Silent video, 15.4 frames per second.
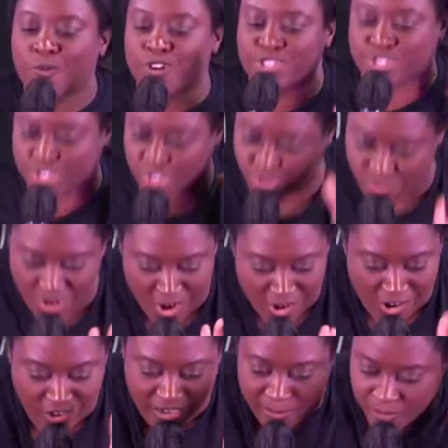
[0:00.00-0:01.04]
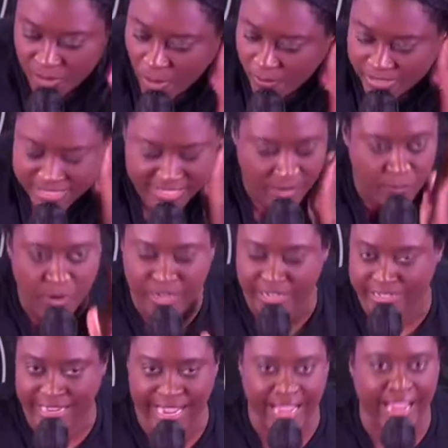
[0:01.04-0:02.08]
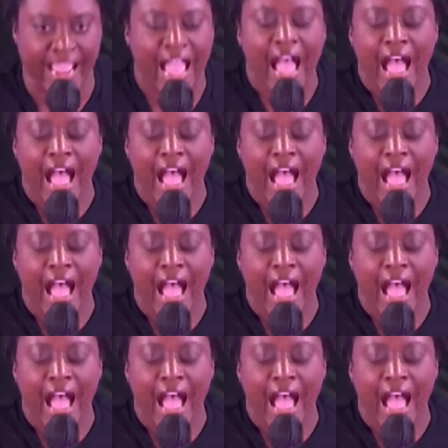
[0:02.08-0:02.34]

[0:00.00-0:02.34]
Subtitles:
strong. I'm going somewhere today.